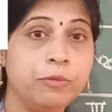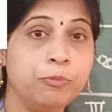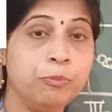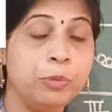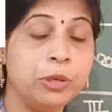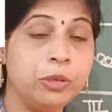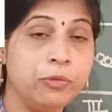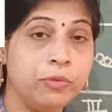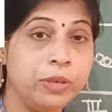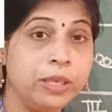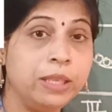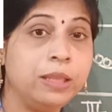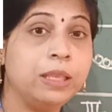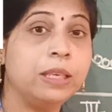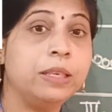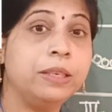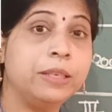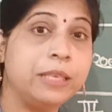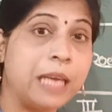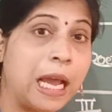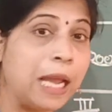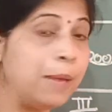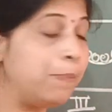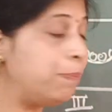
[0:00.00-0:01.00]
between
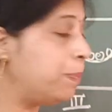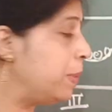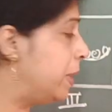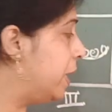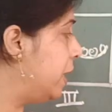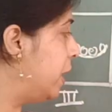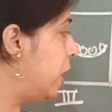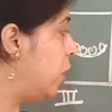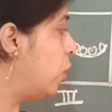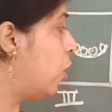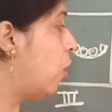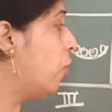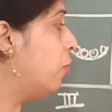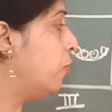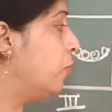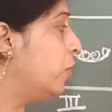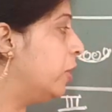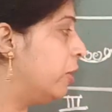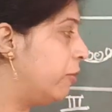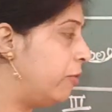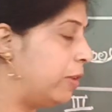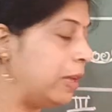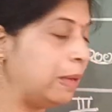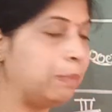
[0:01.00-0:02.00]
the time period of
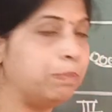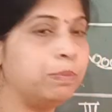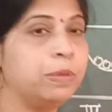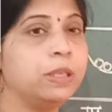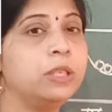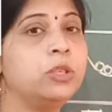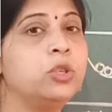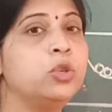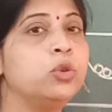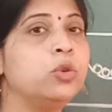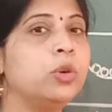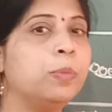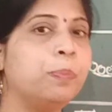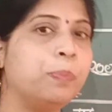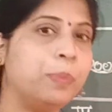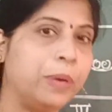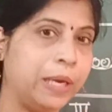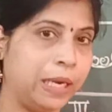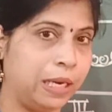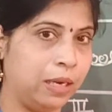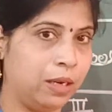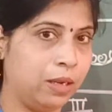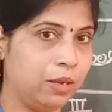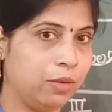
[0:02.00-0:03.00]
November to
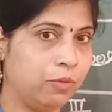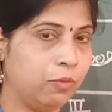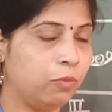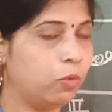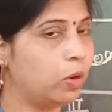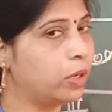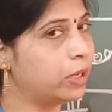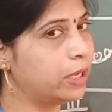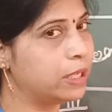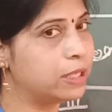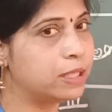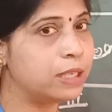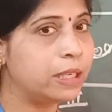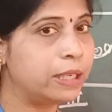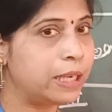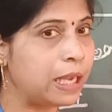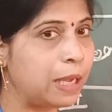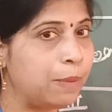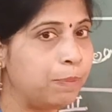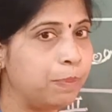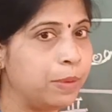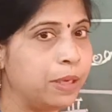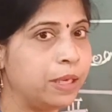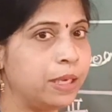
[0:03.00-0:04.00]
April. What is the
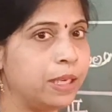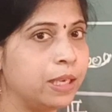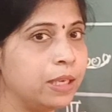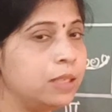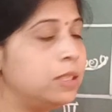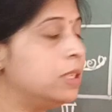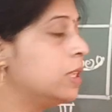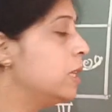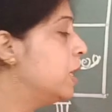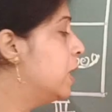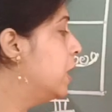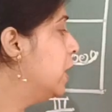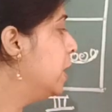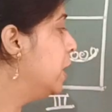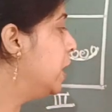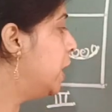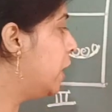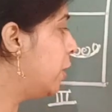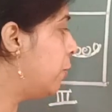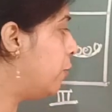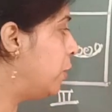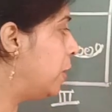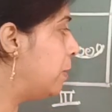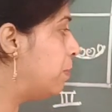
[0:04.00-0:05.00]
time period?
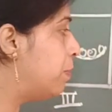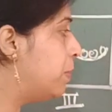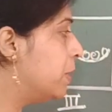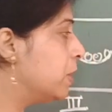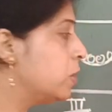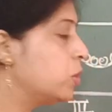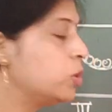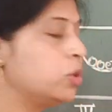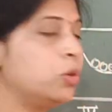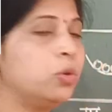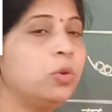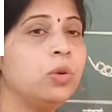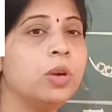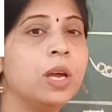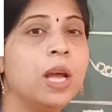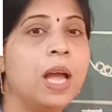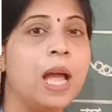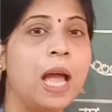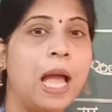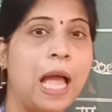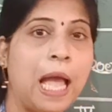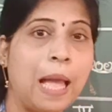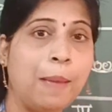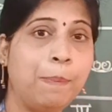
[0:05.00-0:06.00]
November to
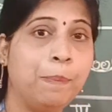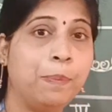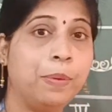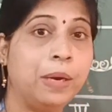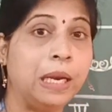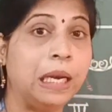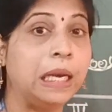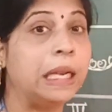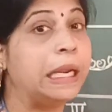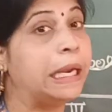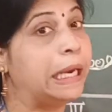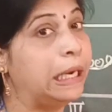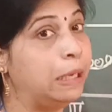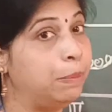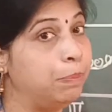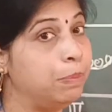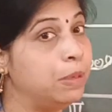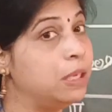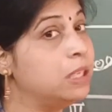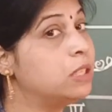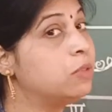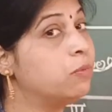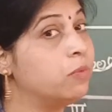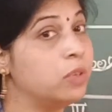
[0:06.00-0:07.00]
April. It
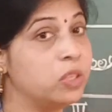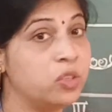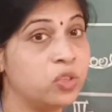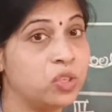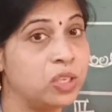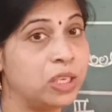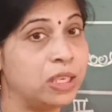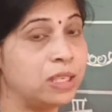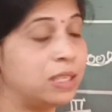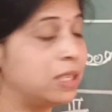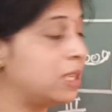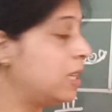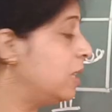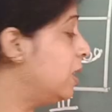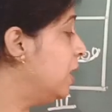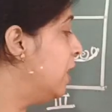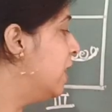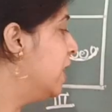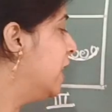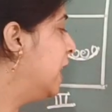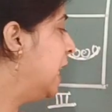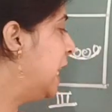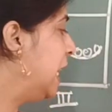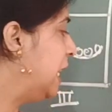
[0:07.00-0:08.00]
means which
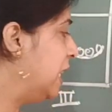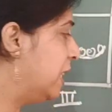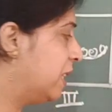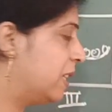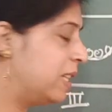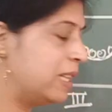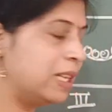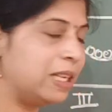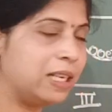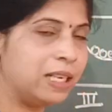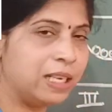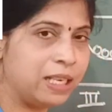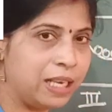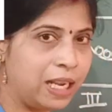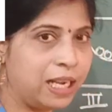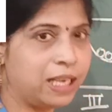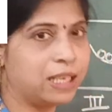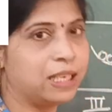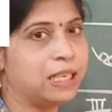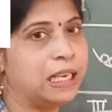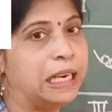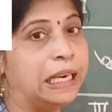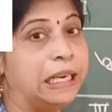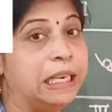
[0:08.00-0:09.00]
season?
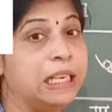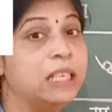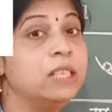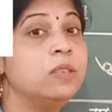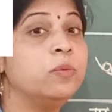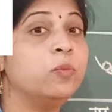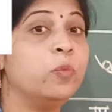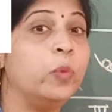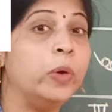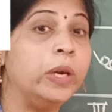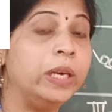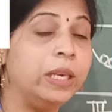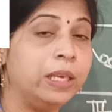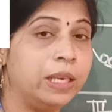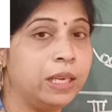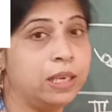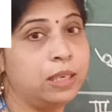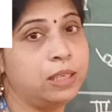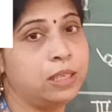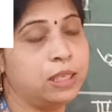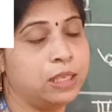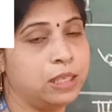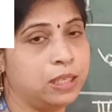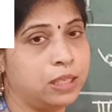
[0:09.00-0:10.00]
Correct. It is
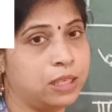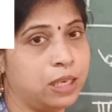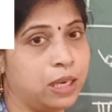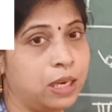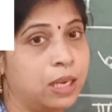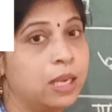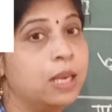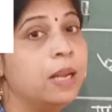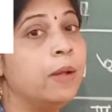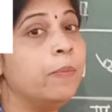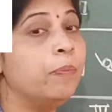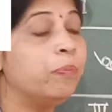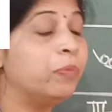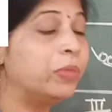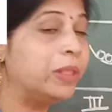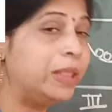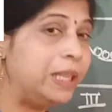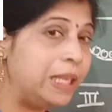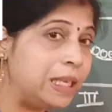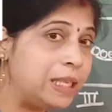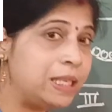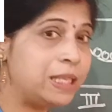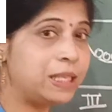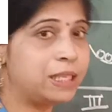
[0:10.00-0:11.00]
winter season.
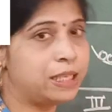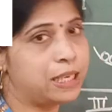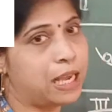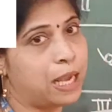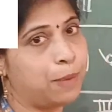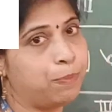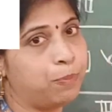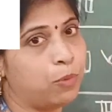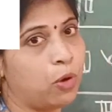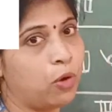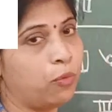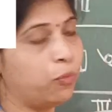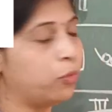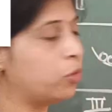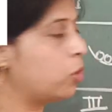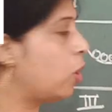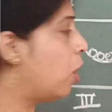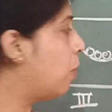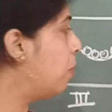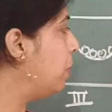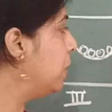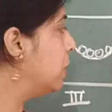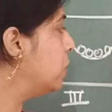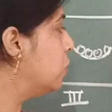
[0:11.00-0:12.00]
This type of
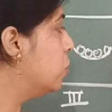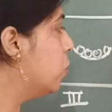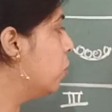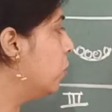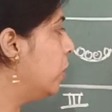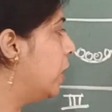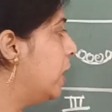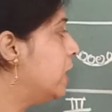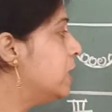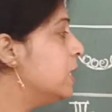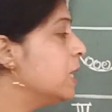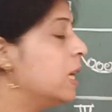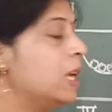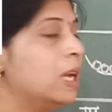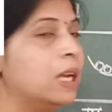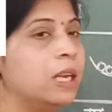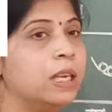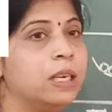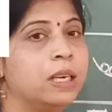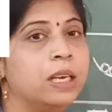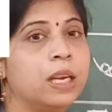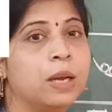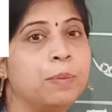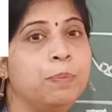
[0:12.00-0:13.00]
crop is known
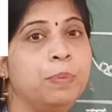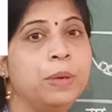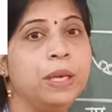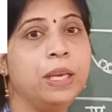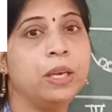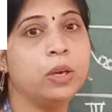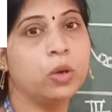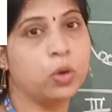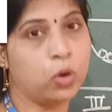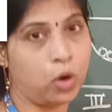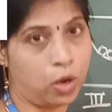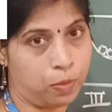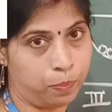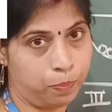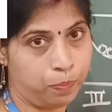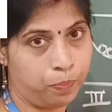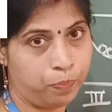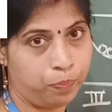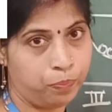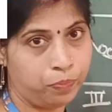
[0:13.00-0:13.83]
as Rabi crop.